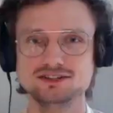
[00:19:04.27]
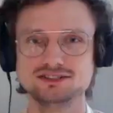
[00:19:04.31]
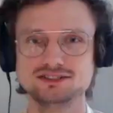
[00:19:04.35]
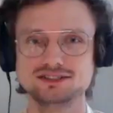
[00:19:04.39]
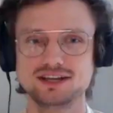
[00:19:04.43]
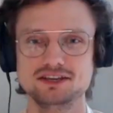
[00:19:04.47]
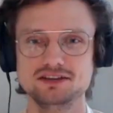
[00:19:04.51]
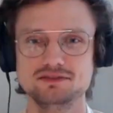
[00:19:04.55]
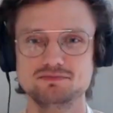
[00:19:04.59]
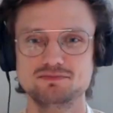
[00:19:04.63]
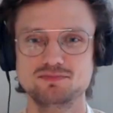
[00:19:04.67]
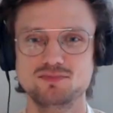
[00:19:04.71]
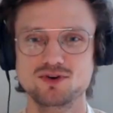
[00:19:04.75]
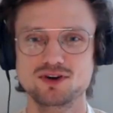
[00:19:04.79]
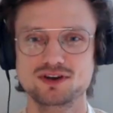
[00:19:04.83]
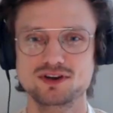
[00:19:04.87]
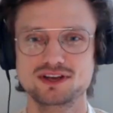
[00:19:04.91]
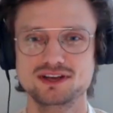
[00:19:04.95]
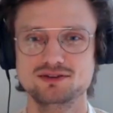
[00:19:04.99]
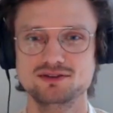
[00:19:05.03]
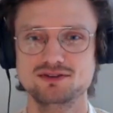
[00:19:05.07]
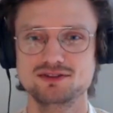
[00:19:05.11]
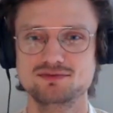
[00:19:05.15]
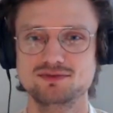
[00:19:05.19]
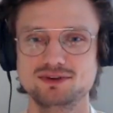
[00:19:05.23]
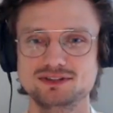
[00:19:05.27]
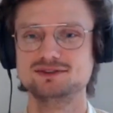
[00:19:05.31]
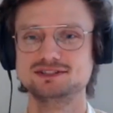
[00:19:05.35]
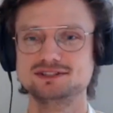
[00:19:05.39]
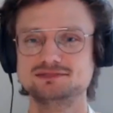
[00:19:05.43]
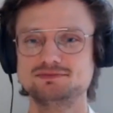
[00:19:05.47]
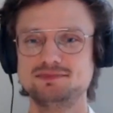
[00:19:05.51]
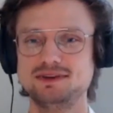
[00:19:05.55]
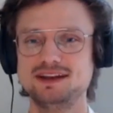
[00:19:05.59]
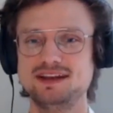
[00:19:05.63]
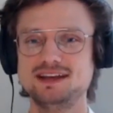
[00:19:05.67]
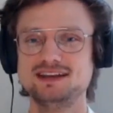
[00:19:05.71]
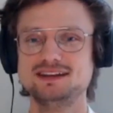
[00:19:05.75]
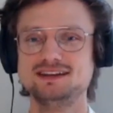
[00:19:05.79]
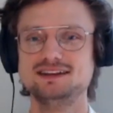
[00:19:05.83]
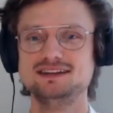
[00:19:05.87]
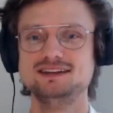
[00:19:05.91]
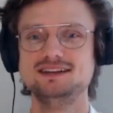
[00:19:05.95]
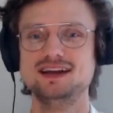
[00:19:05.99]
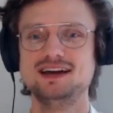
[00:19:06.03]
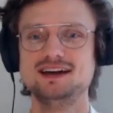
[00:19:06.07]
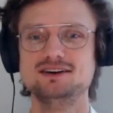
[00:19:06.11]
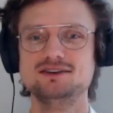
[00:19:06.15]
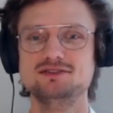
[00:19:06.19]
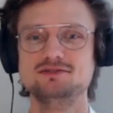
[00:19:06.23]
just keep working with what's been handed
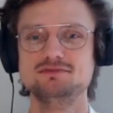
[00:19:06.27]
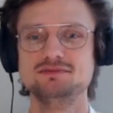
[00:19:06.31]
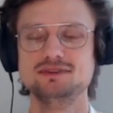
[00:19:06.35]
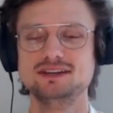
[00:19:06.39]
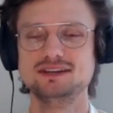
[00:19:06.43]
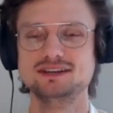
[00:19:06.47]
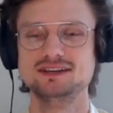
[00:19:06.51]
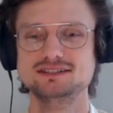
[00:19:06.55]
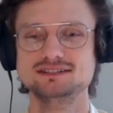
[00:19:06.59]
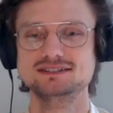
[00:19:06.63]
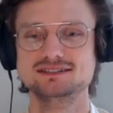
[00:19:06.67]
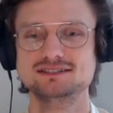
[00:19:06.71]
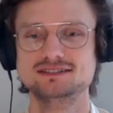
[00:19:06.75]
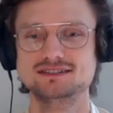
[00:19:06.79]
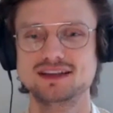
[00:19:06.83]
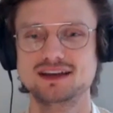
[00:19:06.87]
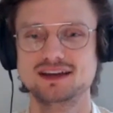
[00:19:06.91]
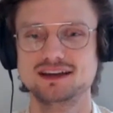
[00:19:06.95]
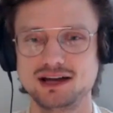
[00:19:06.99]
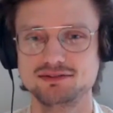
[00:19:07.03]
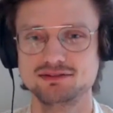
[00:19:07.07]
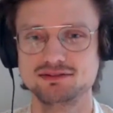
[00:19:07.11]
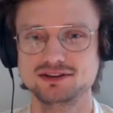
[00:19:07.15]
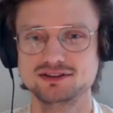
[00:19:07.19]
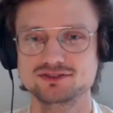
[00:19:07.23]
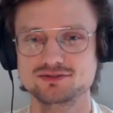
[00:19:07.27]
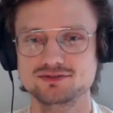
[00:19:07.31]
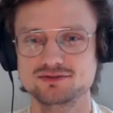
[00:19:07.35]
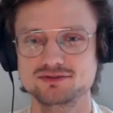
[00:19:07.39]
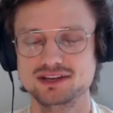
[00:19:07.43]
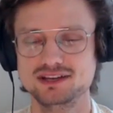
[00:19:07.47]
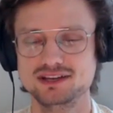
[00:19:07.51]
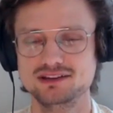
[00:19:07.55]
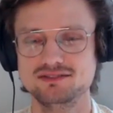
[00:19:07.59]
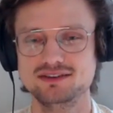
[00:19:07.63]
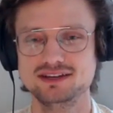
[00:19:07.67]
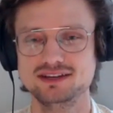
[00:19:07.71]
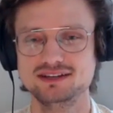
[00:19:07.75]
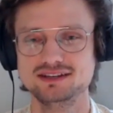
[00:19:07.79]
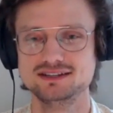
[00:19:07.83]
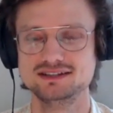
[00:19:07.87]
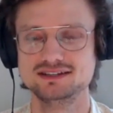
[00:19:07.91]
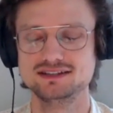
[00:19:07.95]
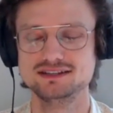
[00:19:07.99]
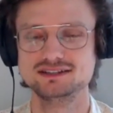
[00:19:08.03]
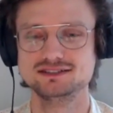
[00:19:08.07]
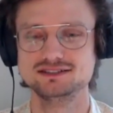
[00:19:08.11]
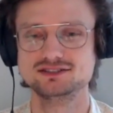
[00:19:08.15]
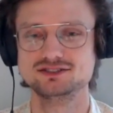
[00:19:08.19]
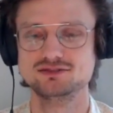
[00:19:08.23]
down because the yeah. having to reinvent
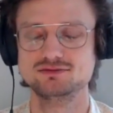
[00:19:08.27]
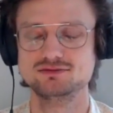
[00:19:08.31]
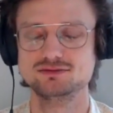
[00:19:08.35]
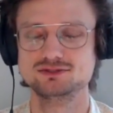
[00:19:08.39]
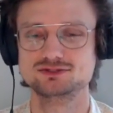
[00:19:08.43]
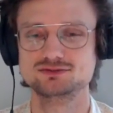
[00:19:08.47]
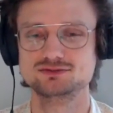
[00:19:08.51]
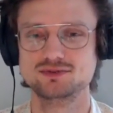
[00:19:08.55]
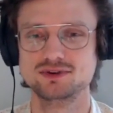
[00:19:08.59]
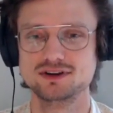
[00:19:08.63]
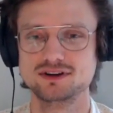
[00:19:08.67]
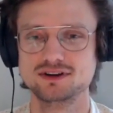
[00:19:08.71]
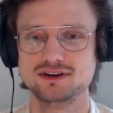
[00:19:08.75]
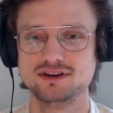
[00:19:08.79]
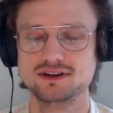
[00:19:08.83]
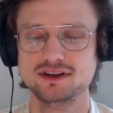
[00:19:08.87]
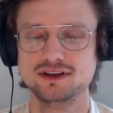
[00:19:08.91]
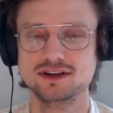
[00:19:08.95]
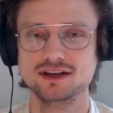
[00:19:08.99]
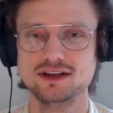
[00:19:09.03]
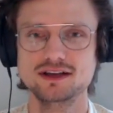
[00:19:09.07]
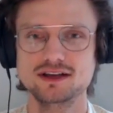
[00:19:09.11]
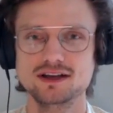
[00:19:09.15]
it is so much work.